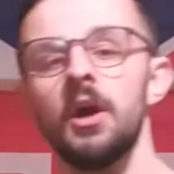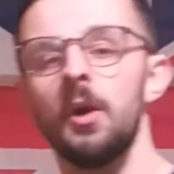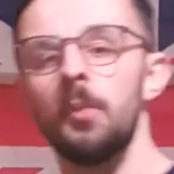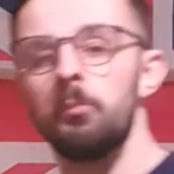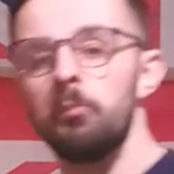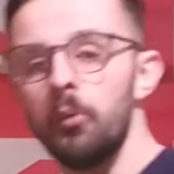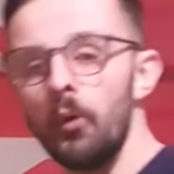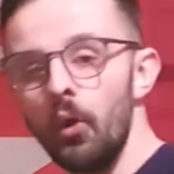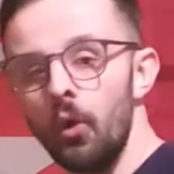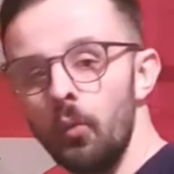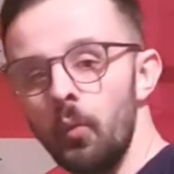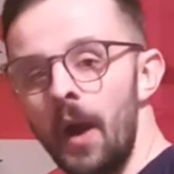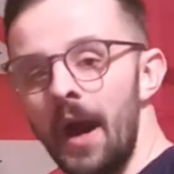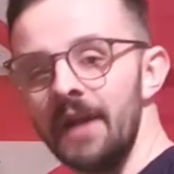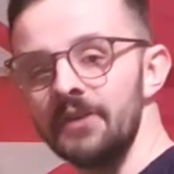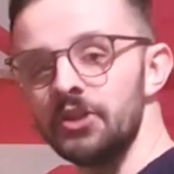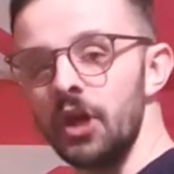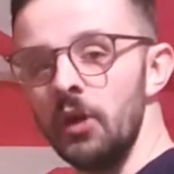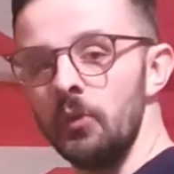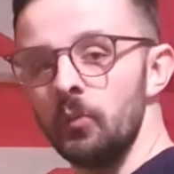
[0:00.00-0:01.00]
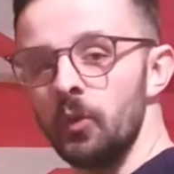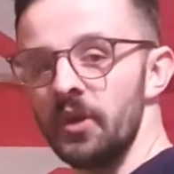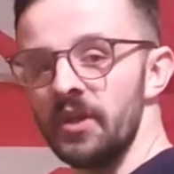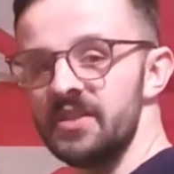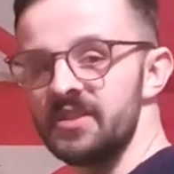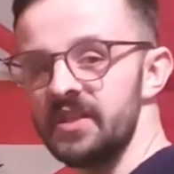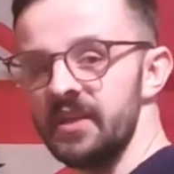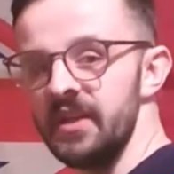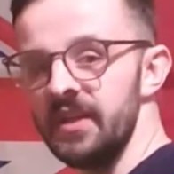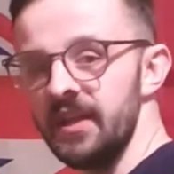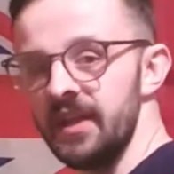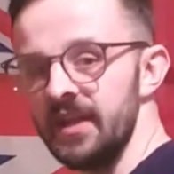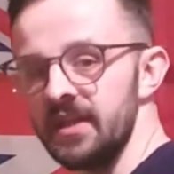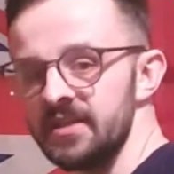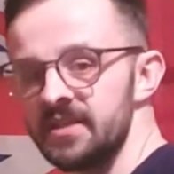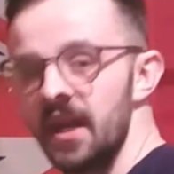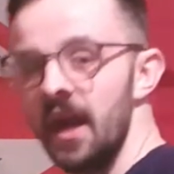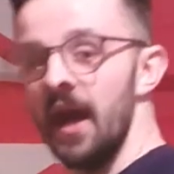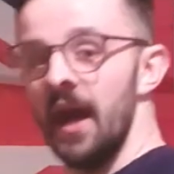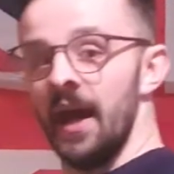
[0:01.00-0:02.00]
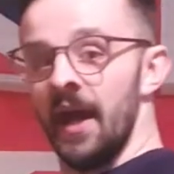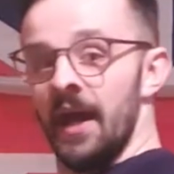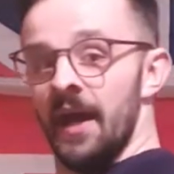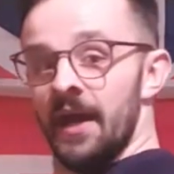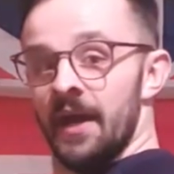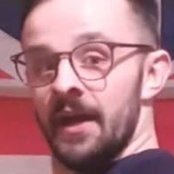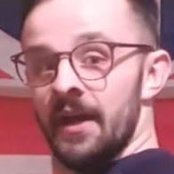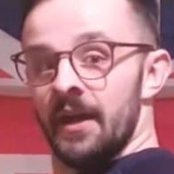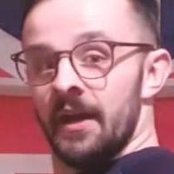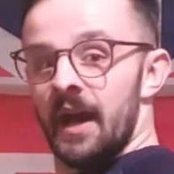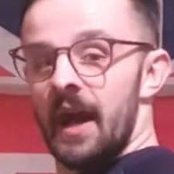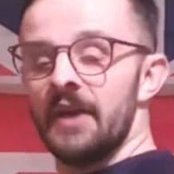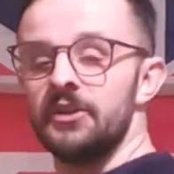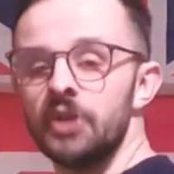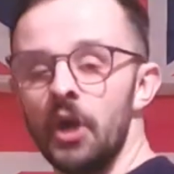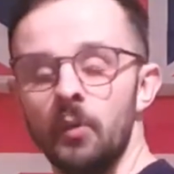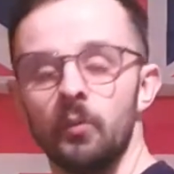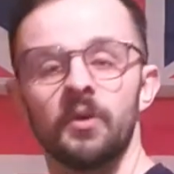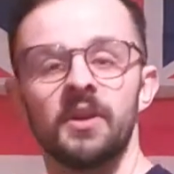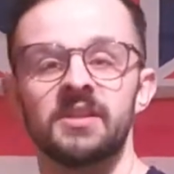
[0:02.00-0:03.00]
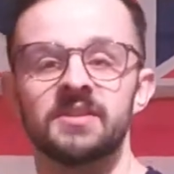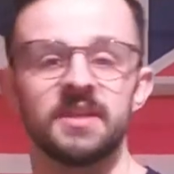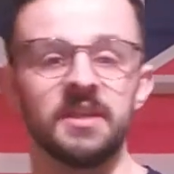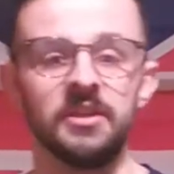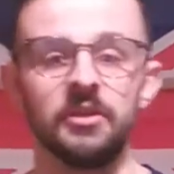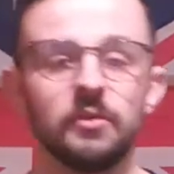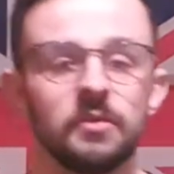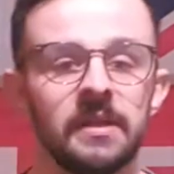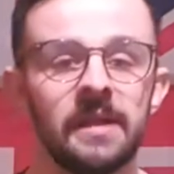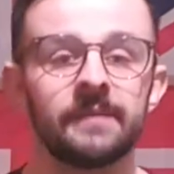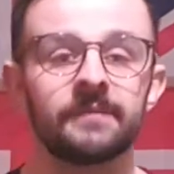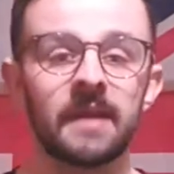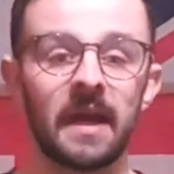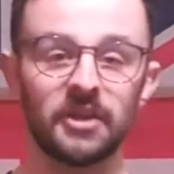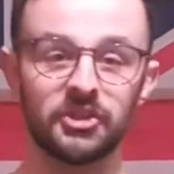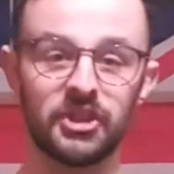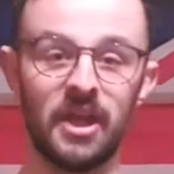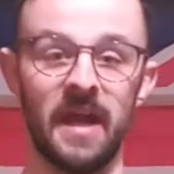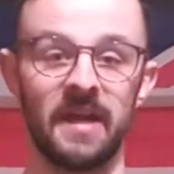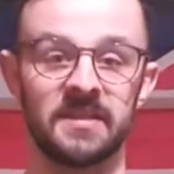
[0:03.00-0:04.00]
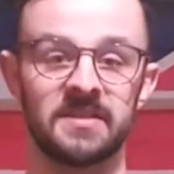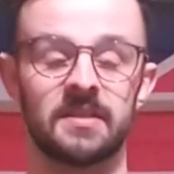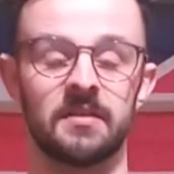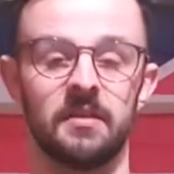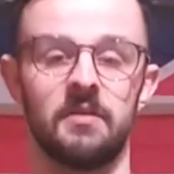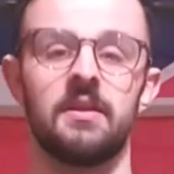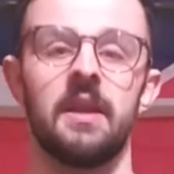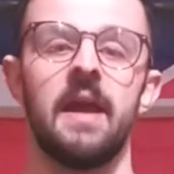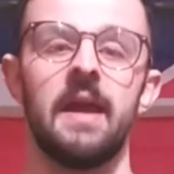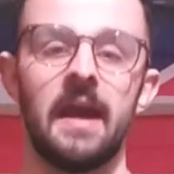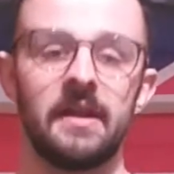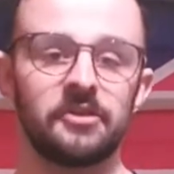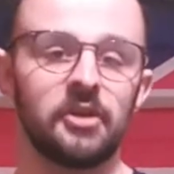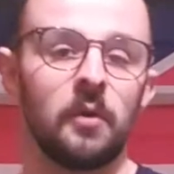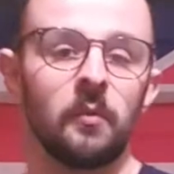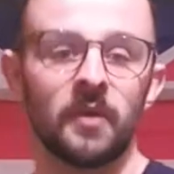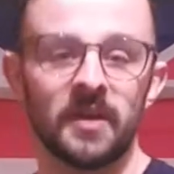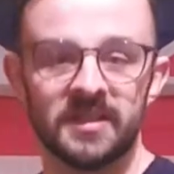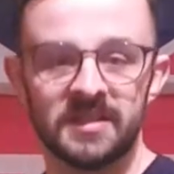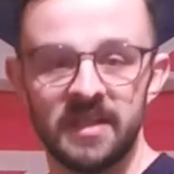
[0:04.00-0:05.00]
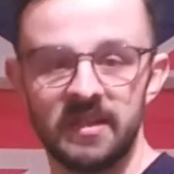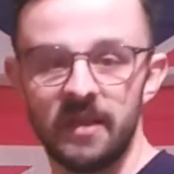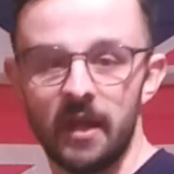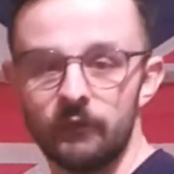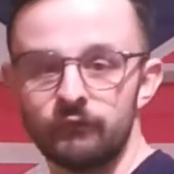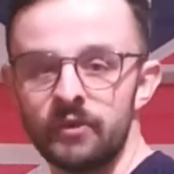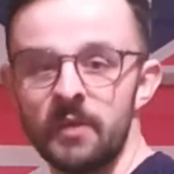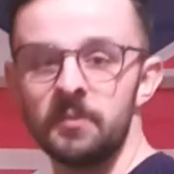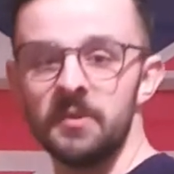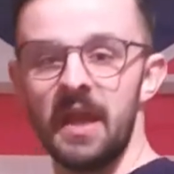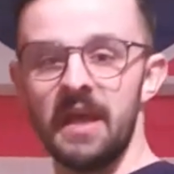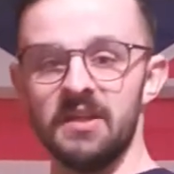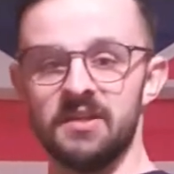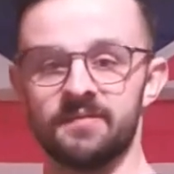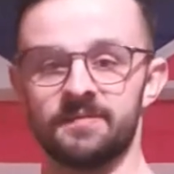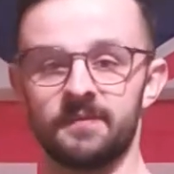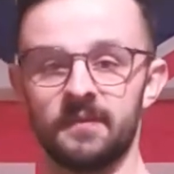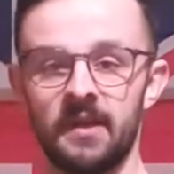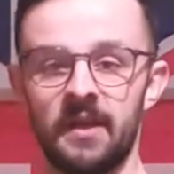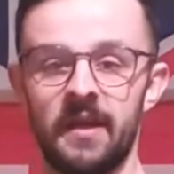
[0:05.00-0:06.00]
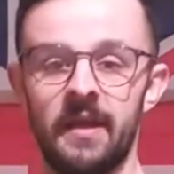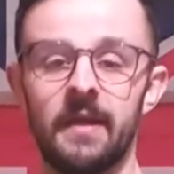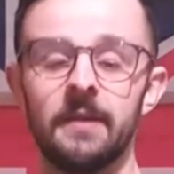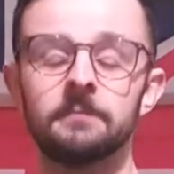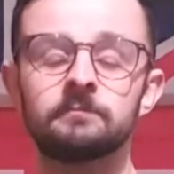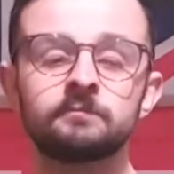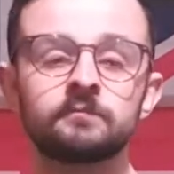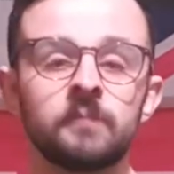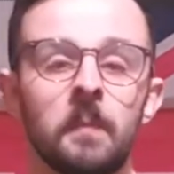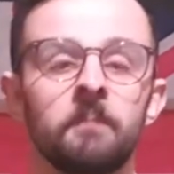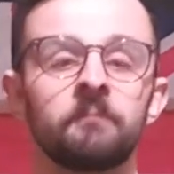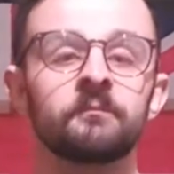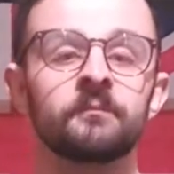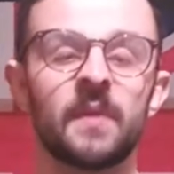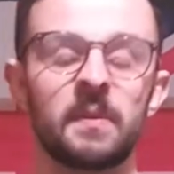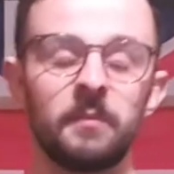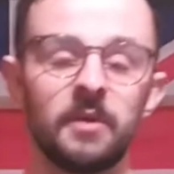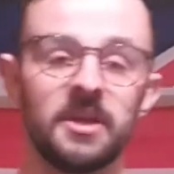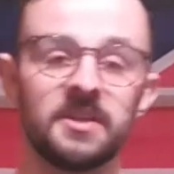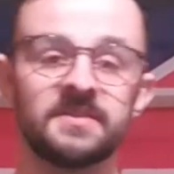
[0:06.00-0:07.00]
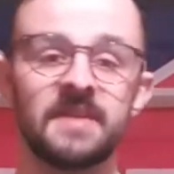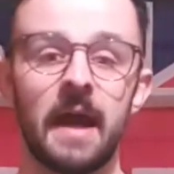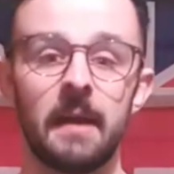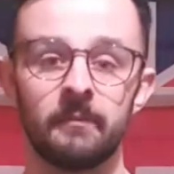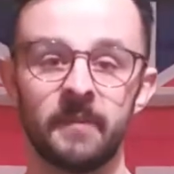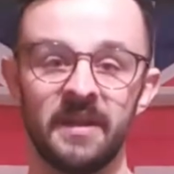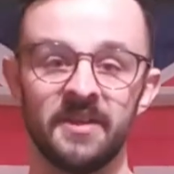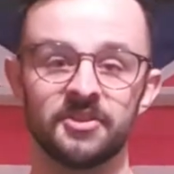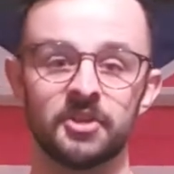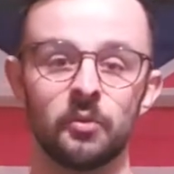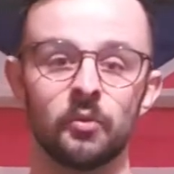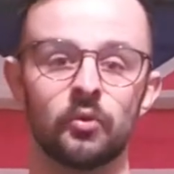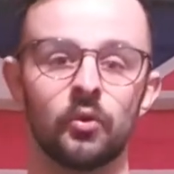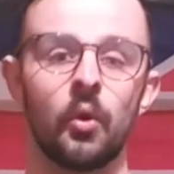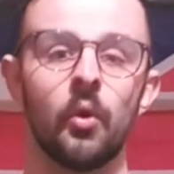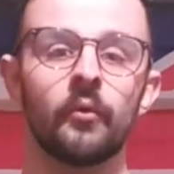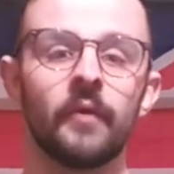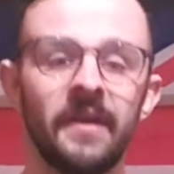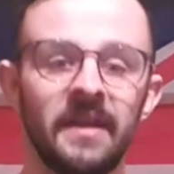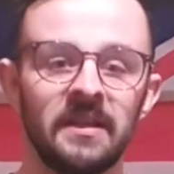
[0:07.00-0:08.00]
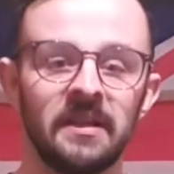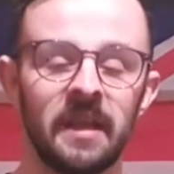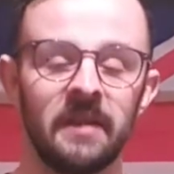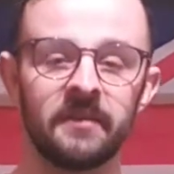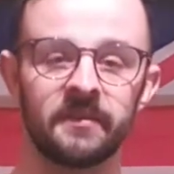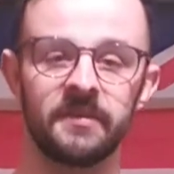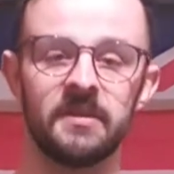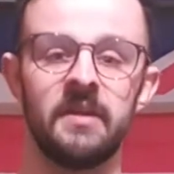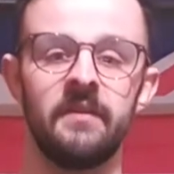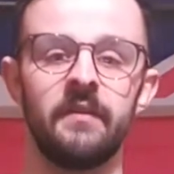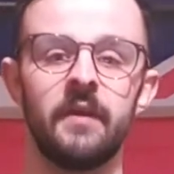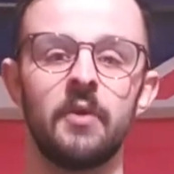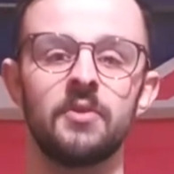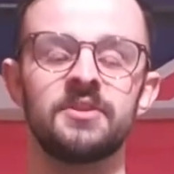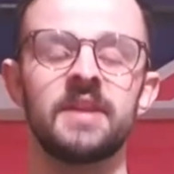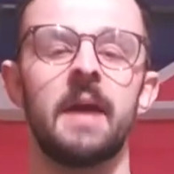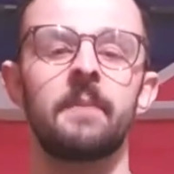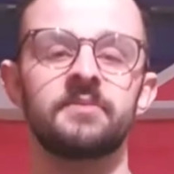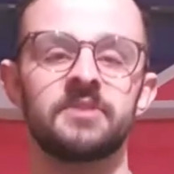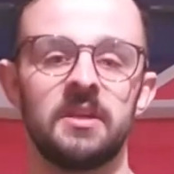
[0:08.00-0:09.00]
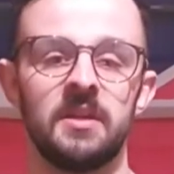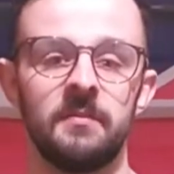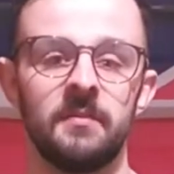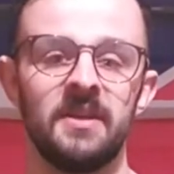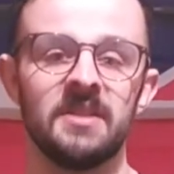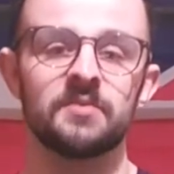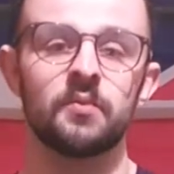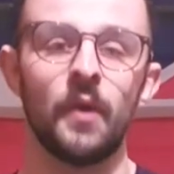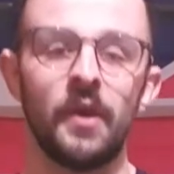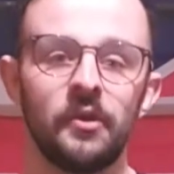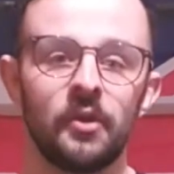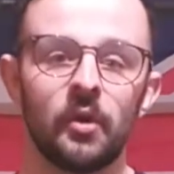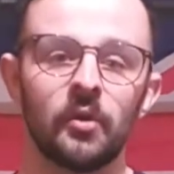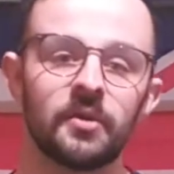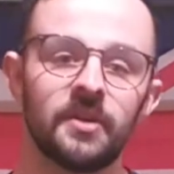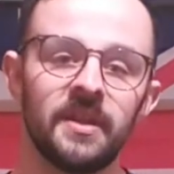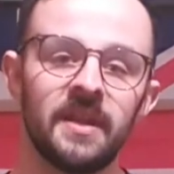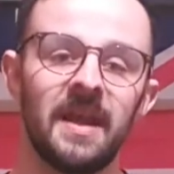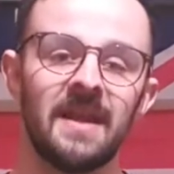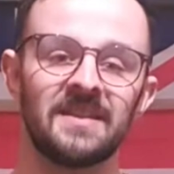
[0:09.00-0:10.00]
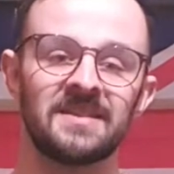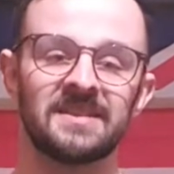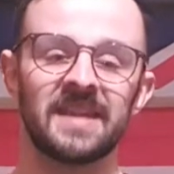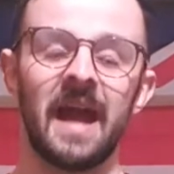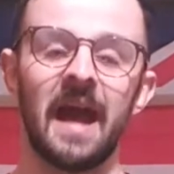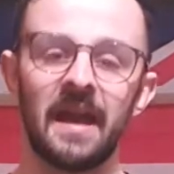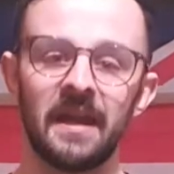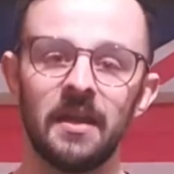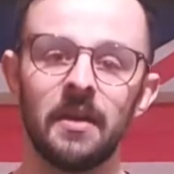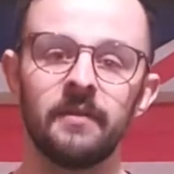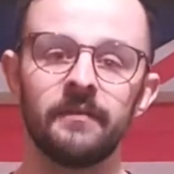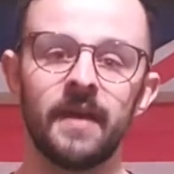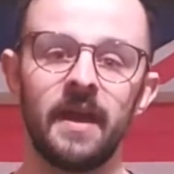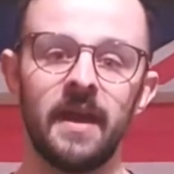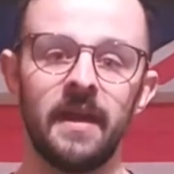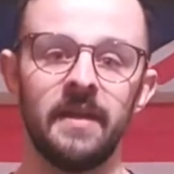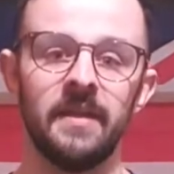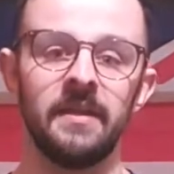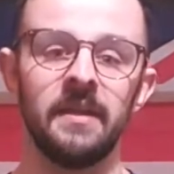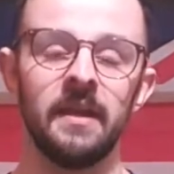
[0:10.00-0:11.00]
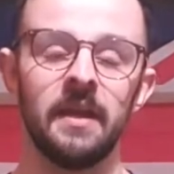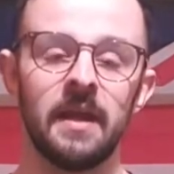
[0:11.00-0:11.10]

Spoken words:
But what I don't want to see is, I don't want to see you lift that chest, okay? I don't want to see that rib cage flare, because that means that we're already lengthening those abs, and it means we're not going to get as tight of a